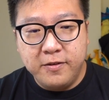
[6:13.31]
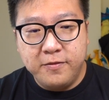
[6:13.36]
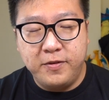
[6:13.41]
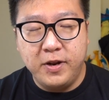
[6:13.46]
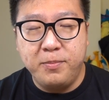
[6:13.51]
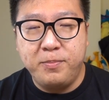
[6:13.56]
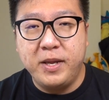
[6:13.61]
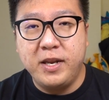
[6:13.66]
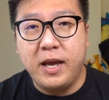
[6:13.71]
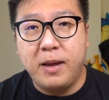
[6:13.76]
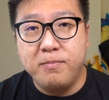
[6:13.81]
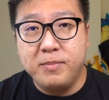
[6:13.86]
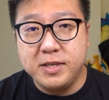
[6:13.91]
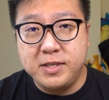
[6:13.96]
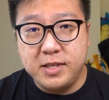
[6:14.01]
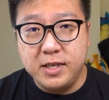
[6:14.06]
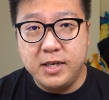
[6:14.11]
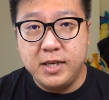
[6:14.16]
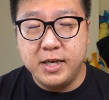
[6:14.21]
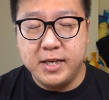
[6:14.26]
Philippine
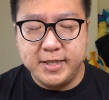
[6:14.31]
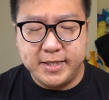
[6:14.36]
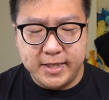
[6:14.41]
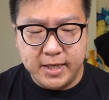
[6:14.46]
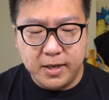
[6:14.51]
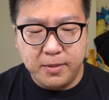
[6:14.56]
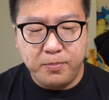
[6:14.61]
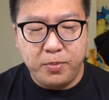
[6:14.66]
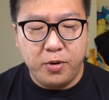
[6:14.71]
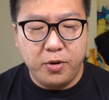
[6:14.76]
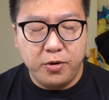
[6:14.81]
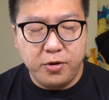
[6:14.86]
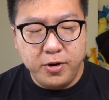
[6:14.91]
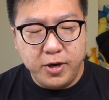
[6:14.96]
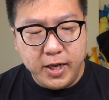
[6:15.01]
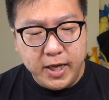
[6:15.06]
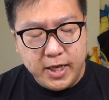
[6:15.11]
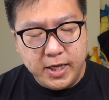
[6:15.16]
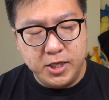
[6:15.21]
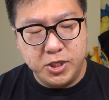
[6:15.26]
embassy here in Singapore
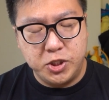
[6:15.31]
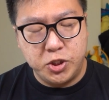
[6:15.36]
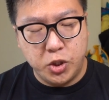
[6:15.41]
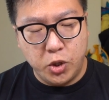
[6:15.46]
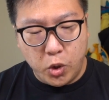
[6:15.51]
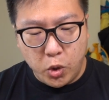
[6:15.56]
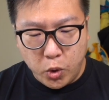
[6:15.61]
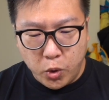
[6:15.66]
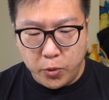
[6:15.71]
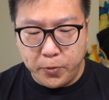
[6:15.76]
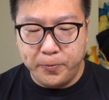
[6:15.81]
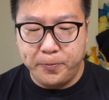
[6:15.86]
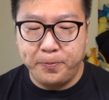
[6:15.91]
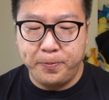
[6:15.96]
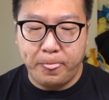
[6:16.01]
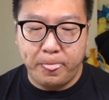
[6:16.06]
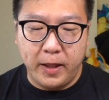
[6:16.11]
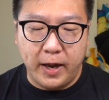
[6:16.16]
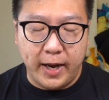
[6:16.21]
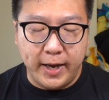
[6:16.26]
already, so
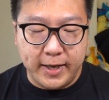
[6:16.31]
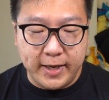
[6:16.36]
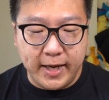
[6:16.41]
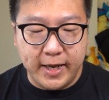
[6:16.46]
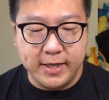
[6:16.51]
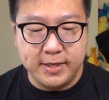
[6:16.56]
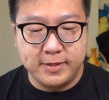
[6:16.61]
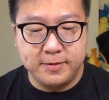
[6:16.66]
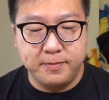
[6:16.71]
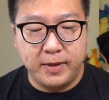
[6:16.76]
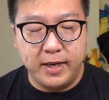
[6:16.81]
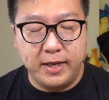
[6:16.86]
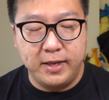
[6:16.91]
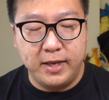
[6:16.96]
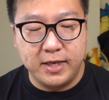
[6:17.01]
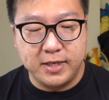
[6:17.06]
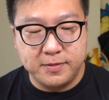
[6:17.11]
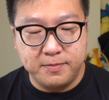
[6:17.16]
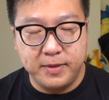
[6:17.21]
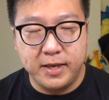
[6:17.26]
I guess my
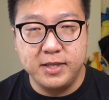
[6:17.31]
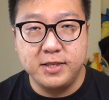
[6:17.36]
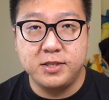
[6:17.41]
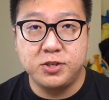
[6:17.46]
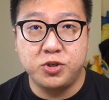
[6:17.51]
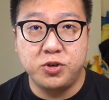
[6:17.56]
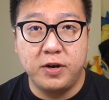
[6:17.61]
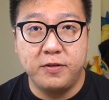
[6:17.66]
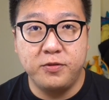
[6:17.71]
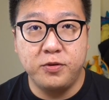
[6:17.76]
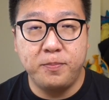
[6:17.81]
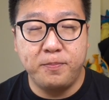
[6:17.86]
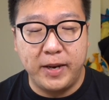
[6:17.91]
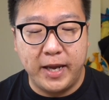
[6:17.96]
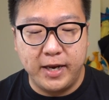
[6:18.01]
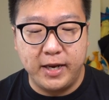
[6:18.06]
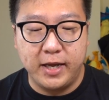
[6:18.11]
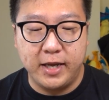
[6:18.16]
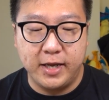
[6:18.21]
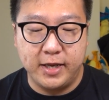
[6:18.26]
next month's travel
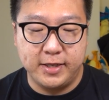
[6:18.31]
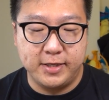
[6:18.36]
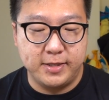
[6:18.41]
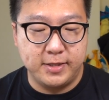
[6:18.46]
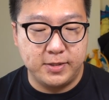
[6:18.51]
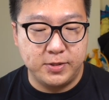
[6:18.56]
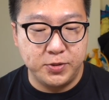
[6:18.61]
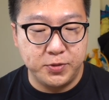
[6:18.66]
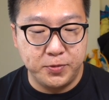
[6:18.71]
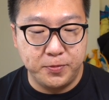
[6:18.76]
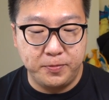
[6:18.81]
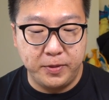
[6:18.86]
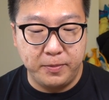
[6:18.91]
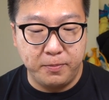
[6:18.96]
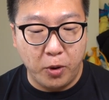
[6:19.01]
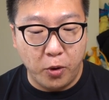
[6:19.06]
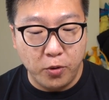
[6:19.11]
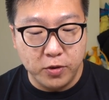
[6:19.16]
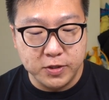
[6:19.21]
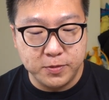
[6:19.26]
plan has to be
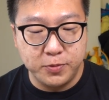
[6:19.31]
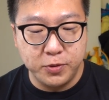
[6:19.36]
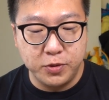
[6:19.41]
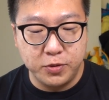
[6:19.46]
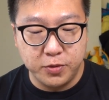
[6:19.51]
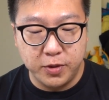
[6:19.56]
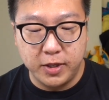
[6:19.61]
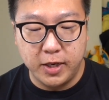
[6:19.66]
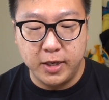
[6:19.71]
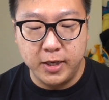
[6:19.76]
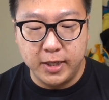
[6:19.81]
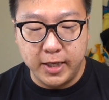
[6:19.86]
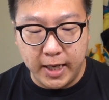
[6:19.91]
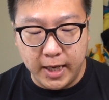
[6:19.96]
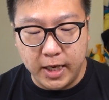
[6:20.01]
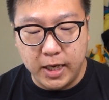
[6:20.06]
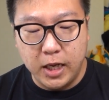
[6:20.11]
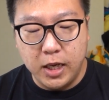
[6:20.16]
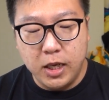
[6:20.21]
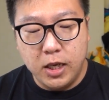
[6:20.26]
postponed to another
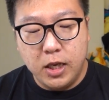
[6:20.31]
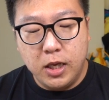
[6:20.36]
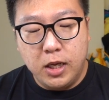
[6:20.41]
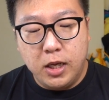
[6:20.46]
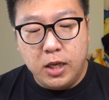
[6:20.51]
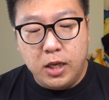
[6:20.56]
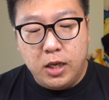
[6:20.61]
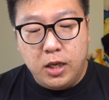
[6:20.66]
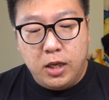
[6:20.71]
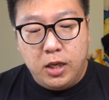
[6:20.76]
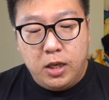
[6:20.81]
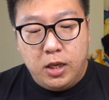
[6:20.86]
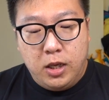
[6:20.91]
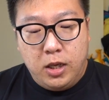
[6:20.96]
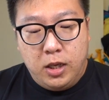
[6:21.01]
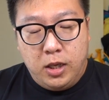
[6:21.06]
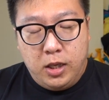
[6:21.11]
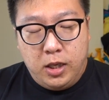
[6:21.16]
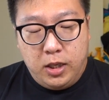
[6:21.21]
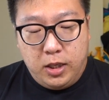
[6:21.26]
date.
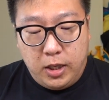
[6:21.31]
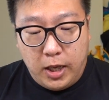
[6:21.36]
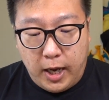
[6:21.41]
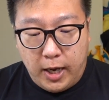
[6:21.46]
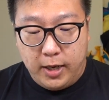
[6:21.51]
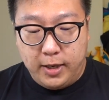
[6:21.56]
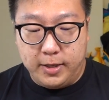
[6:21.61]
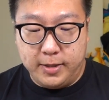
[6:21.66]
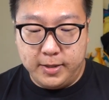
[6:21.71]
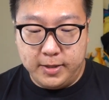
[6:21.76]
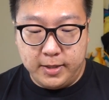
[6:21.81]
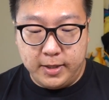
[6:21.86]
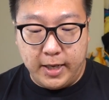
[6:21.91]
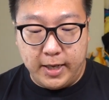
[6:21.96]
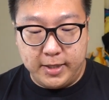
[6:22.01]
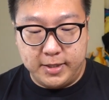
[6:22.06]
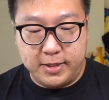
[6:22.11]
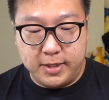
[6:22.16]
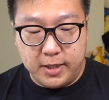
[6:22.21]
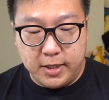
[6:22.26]
Yeah,
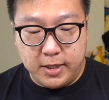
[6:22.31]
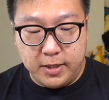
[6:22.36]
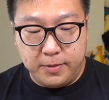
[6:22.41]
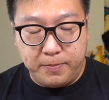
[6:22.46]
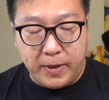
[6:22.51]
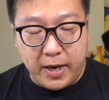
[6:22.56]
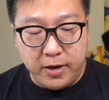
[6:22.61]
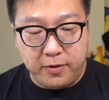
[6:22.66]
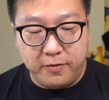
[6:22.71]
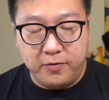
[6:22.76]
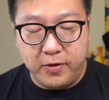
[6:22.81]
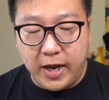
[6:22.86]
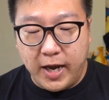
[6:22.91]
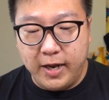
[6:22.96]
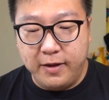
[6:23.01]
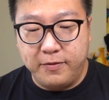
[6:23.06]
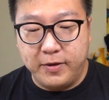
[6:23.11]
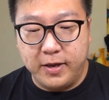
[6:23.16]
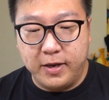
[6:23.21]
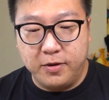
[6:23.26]
that's a part of
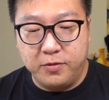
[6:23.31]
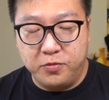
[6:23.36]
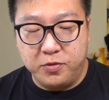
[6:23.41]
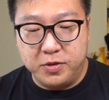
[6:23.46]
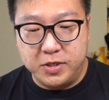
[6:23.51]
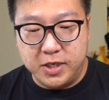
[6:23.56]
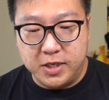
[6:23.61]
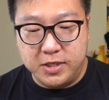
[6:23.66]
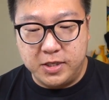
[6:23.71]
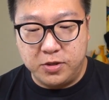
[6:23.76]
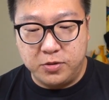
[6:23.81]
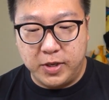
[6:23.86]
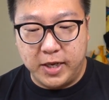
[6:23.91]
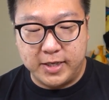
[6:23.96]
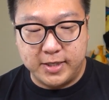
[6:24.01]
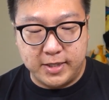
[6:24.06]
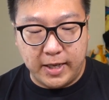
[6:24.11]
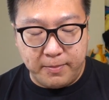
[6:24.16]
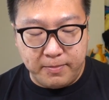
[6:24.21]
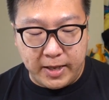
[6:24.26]
life and we just need to
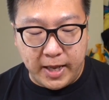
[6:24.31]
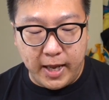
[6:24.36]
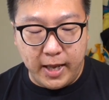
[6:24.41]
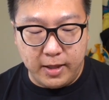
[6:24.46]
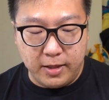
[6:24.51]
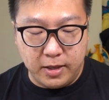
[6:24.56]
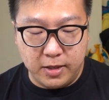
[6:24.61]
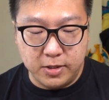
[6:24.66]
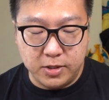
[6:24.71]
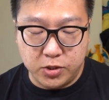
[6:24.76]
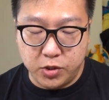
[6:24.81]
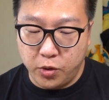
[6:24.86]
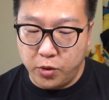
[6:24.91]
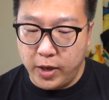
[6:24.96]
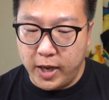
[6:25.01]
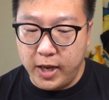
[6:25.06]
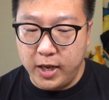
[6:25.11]
accept that. So